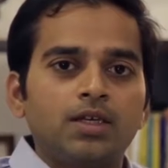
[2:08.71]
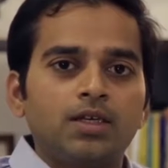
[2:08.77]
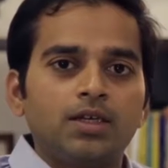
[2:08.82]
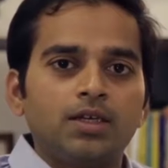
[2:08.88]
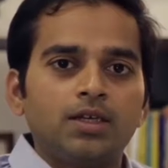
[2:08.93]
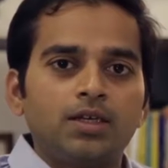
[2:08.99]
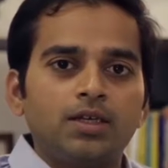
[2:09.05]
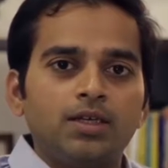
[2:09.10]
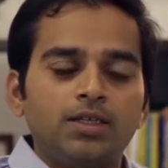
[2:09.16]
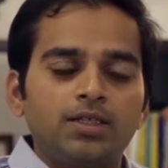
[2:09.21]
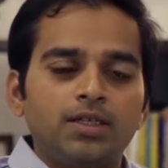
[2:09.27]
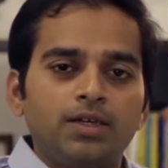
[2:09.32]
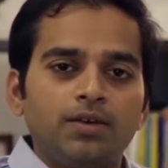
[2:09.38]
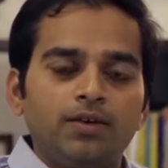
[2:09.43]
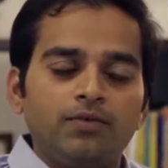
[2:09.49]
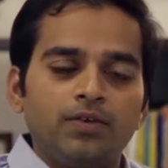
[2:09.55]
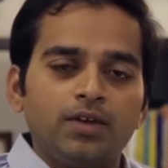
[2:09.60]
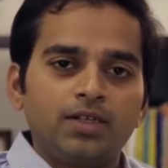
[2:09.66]

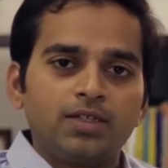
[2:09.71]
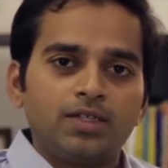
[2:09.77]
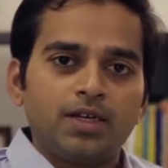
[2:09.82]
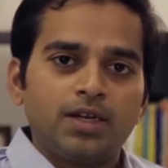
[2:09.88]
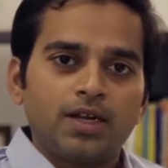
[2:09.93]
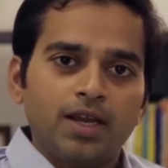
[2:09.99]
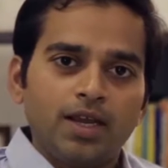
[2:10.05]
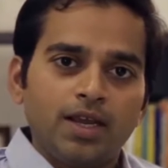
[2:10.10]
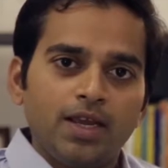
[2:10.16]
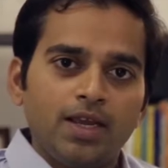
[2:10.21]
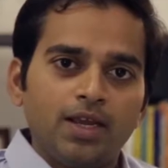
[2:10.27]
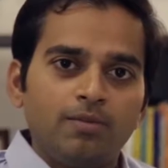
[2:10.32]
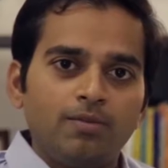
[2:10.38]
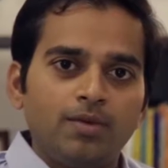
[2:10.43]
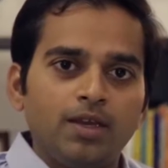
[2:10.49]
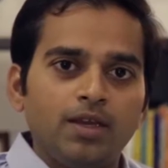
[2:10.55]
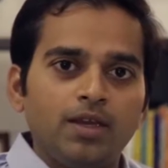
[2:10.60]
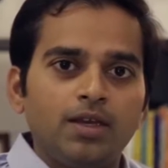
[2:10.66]
If it is a dry
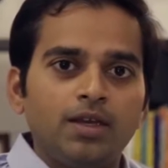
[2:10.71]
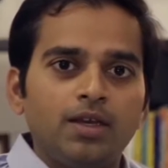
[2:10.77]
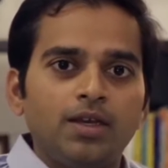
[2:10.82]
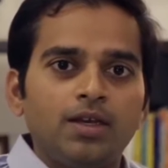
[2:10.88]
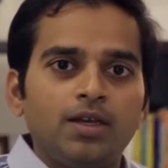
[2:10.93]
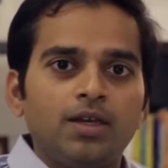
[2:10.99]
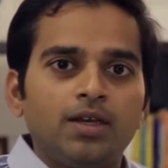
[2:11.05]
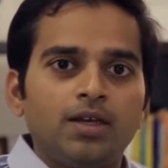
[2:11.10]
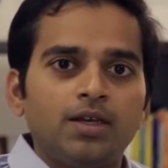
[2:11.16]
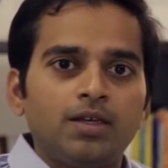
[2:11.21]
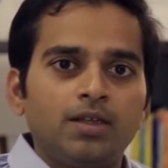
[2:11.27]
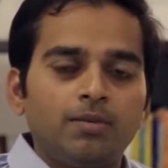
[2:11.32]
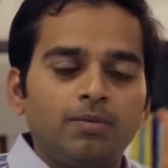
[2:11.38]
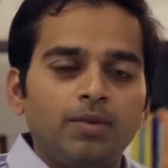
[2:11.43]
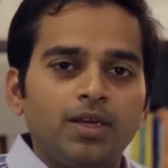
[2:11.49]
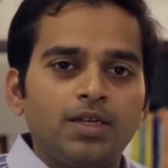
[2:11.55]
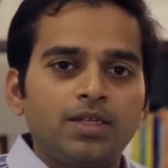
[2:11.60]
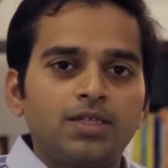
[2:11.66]
AMD, the
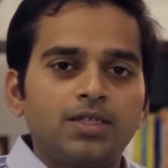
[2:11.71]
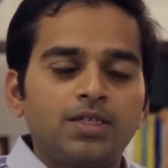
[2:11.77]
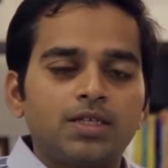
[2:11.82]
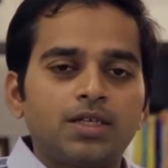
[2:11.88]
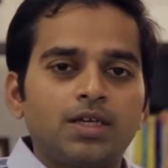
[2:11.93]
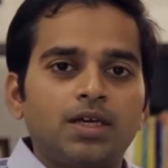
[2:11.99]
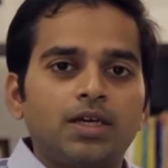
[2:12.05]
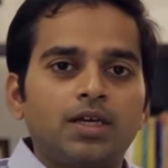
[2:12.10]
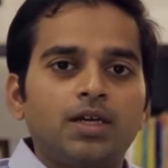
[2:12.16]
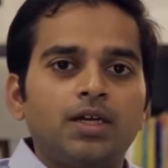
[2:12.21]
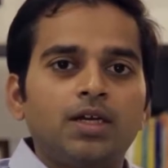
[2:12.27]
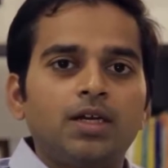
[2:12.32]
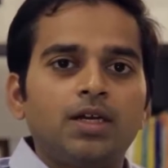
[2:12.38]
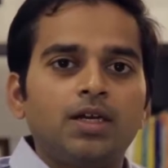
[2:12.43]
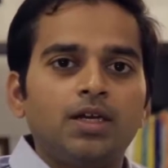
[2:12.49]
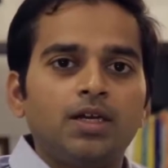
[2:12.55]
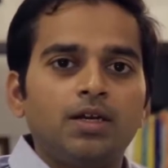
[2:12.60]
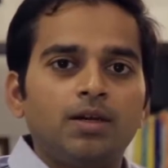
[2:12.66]
patients are
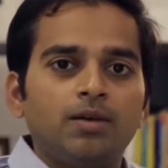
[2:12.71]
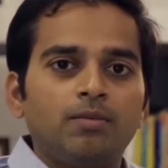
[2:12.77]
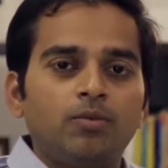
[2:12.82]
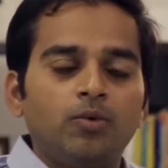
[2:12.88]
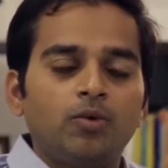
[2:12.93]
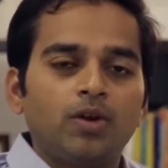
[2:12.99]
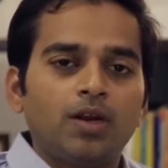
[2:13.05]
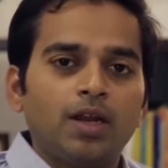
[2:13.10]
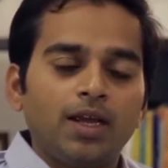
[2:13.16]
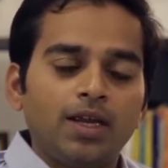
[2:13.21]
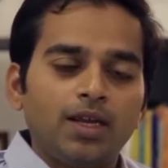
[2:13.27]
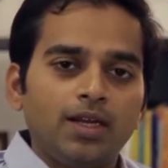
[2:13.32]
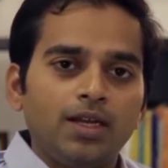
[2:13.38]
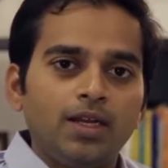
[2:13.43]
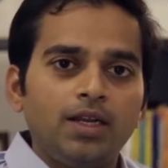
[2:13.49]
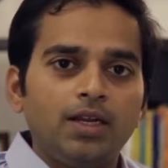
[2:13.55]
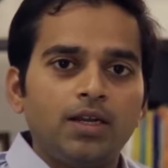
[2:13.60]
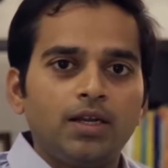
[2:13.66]
more
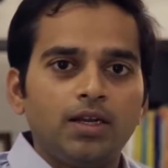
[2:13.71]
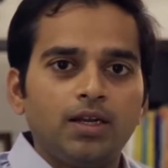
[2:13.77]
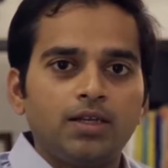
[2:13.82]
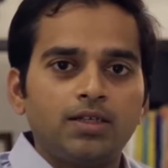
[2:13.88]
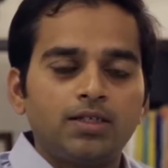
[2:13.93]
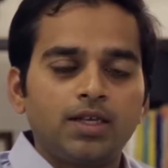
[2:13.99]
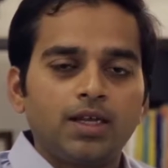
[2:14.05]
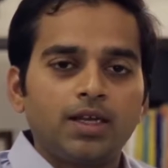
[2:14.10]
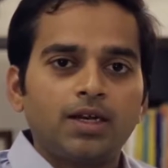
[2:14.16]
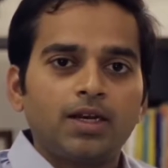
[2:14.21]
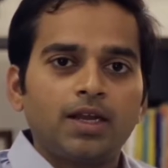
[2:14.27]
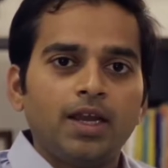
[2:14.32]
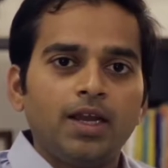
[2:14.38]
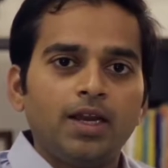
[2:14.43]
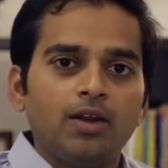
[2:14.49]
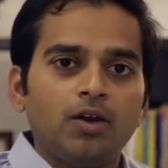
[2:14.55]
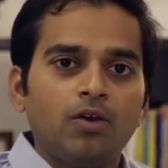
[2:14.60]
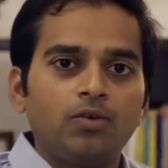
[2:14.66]
likely, it's like
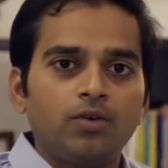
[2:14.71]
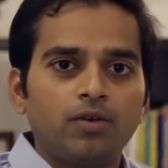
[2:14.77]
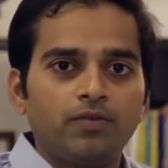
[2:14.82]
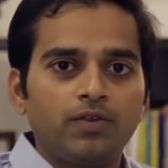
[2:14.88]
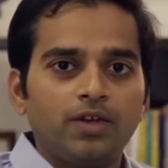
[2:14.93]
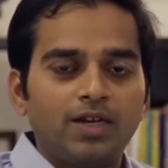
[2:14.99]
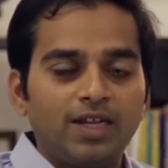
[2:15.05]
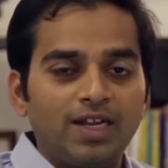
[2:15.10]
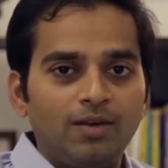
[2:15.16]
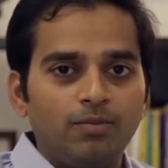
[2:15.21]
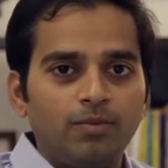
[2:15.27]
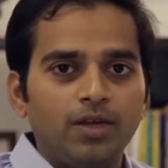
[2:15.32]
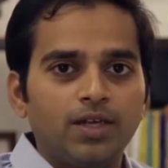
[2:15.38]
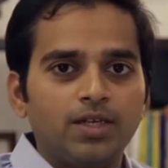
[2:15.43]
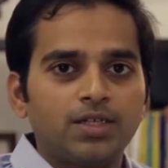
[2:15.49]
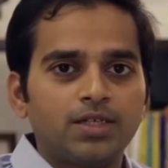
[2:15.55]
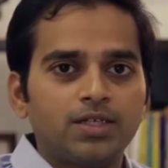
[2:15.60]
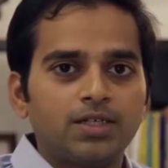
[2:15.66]
9 out of the 10
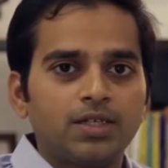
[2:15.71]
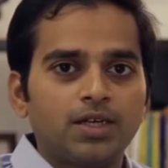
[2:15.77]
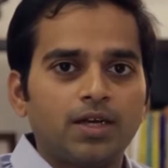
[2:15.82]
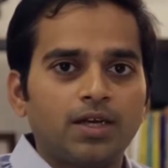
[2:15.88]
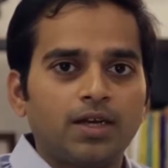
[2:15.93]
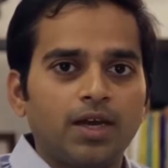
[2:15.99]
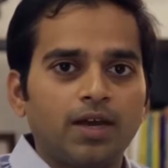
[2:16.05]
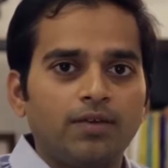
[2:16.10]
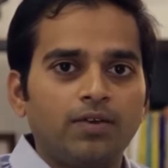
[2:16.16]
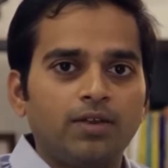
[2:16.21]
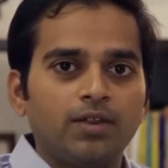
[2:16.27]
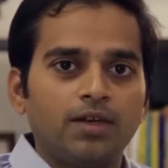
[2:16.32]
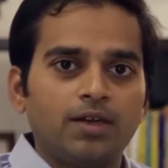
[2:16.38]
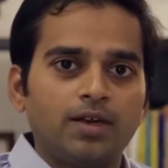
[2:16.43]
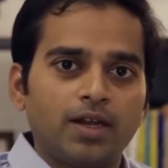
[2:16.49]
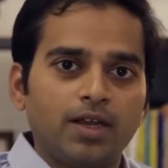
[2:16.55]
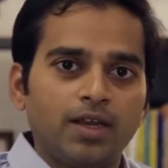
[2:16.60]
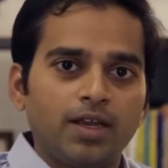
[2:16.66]
patients are having the
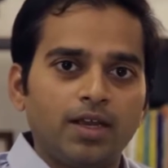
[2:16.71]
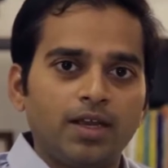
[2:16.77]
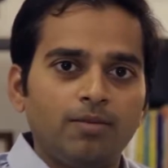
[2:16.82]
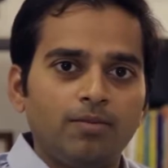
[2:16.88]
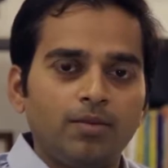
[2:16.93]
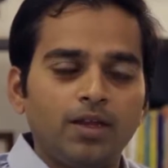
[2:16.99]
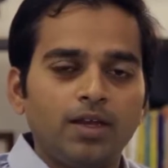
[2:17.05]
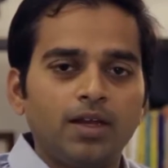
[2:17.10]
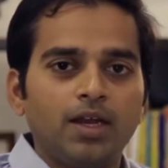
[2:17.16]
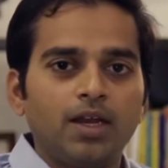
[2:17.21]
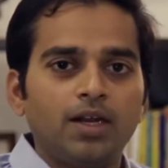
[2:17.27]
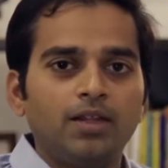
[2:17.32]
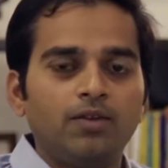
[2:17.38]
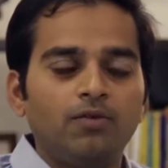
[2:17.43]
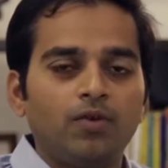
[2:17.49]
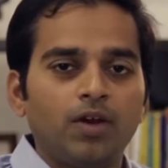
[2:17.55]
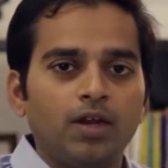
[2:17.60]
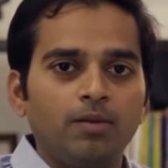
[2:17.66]
dry AMD and
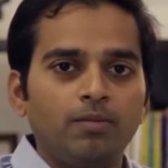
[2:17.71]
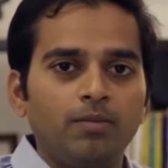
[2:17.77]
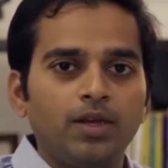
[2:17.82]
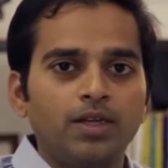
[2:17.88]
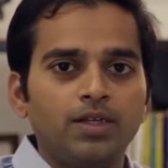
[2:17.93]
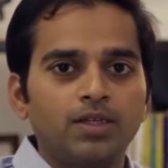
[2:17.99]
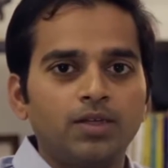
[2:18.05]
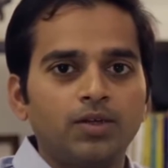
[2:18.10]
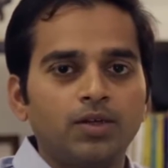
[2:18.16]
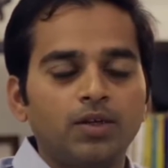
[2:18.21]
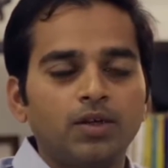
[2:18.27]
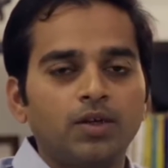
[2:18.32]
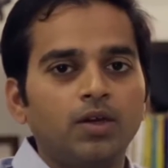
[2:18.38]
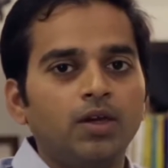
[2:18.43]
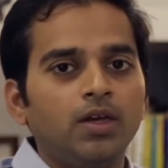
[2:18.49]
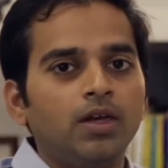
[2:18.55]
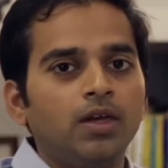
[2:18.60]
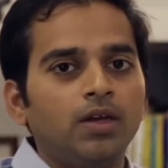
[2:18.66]
the one patient
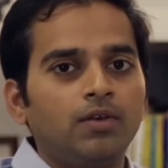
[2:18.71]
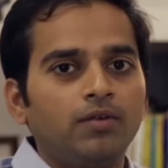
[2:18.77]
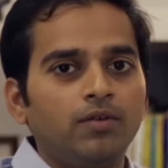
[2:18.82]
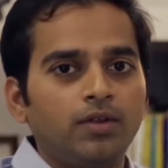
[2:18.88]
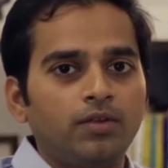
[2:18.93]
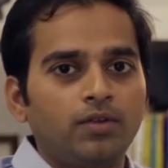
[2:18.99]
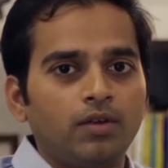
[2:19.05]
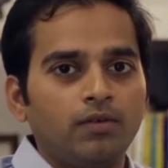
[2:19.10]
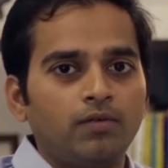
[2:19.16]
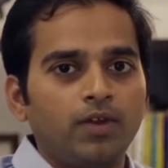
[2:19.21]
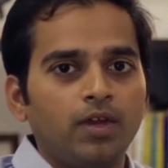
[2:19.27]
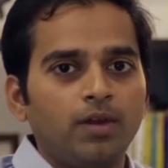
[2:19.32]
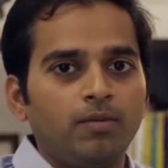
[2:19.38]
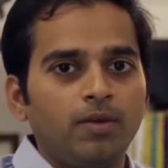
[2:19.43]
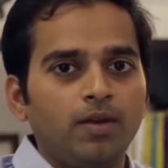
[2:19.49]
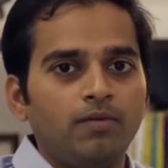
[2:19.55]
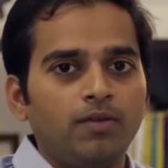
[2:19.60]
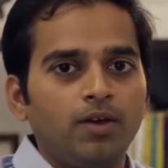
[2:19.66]
of
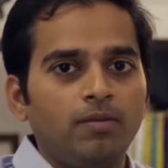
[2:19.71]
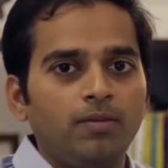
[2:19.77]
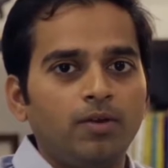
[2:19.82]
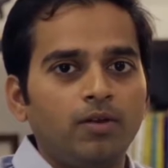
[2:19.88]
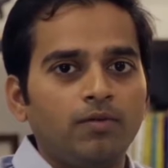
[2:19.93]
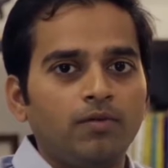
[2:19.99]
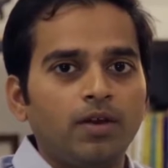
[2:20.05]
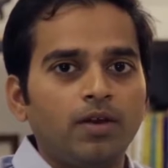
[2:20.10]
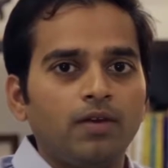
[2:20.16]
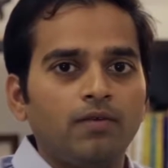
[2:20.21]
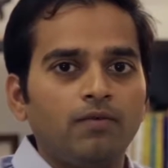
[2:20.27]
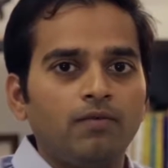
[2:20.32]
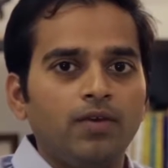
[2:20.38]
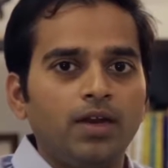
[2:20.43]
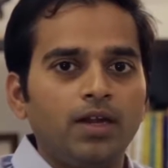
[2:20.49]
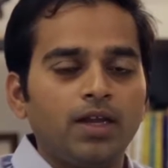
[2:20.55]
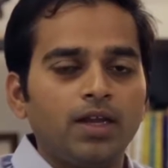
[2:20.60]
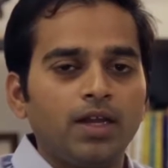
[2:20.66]
AMD will be of a
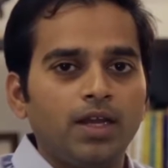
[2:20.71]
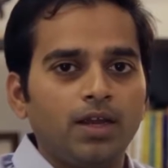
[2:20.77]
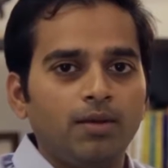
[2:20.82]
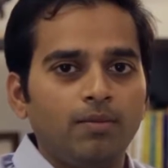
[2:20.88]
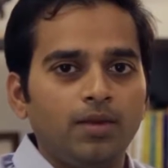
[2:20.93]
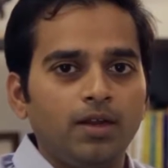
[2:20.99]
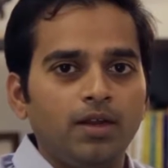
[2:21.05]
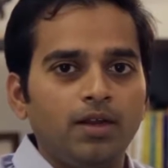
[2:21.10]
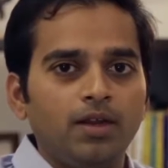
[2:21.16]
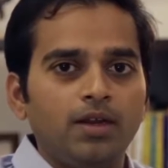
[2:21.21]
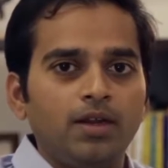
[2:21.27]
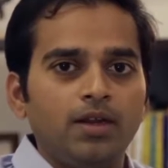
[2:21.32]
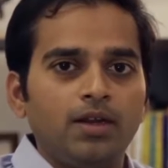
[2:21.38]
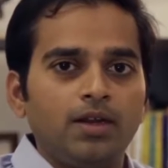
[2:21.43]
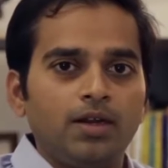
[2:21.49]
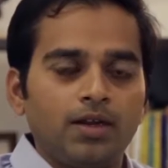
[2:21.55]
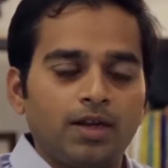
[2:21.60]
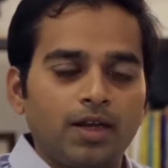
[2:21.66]
wet AMD
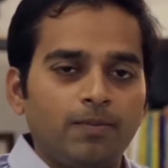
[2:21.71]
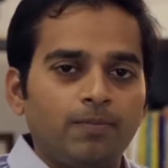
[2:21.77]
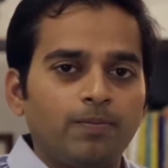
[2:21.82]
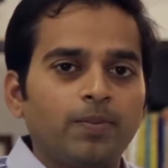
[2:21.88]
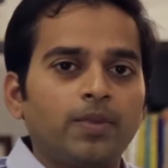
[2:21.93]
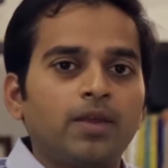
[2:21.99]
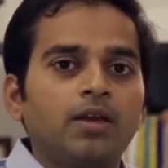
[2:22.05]
type.